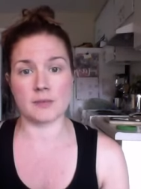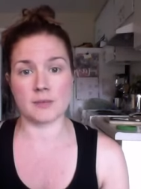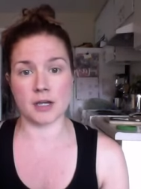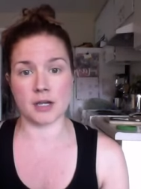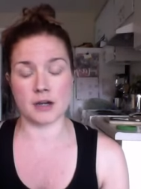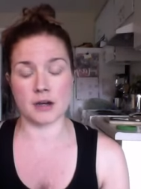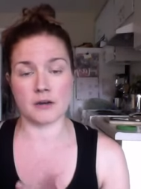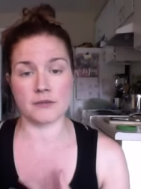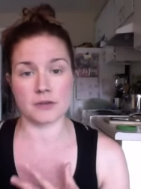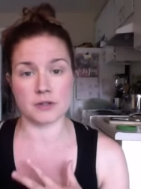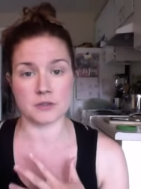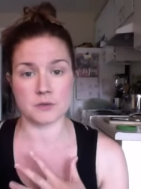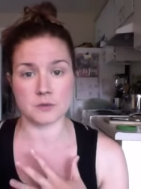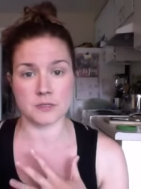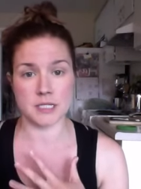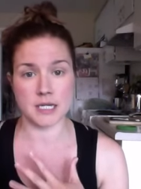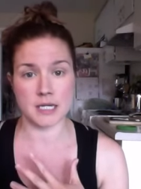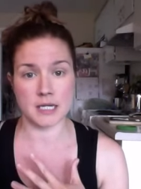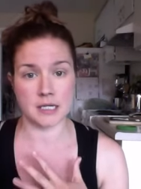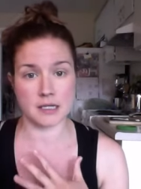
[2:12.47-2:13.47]
and my covers
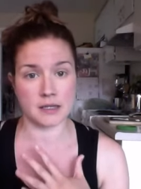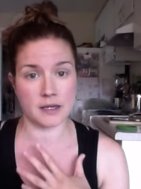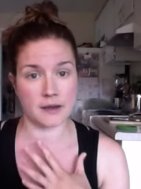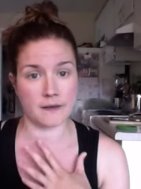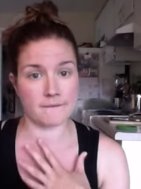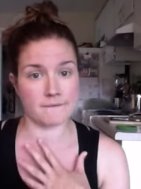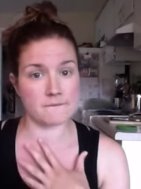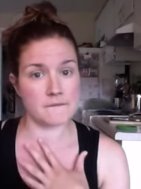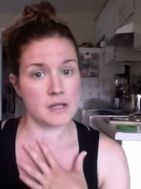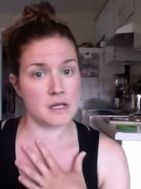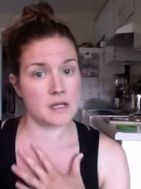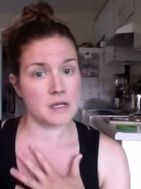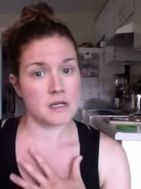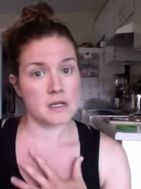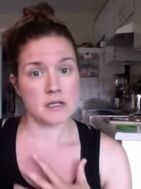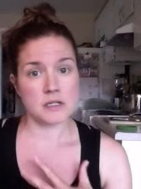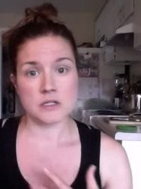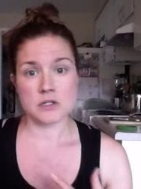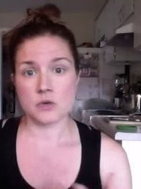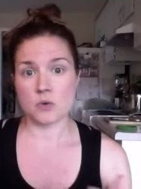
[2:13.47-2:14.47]
were taking like
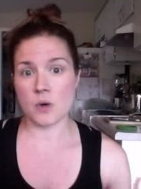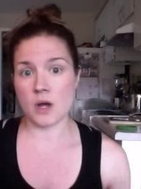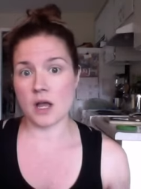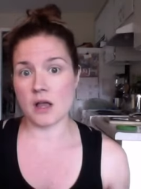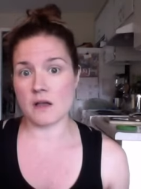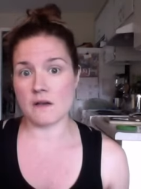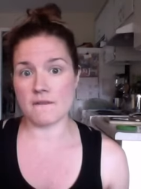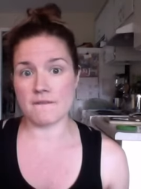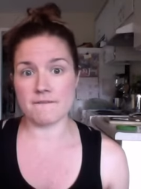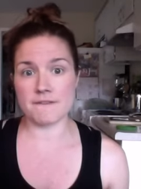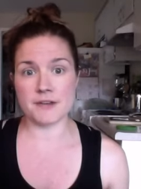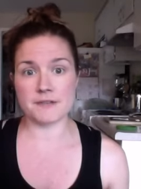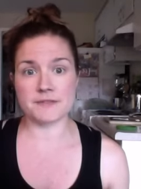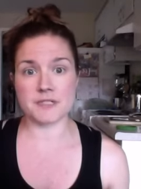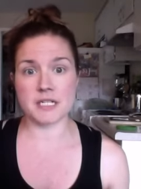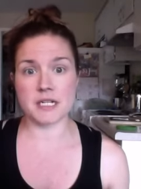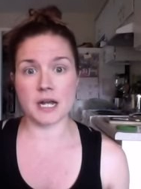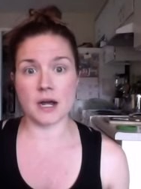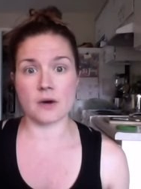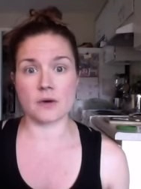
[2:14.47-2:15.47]
12,
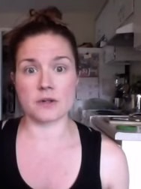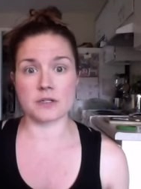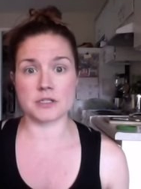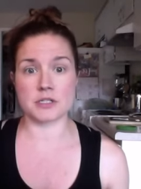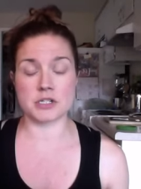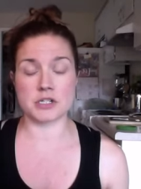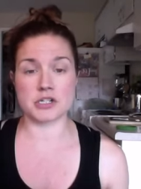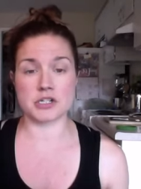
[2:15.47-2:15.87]
15 hours to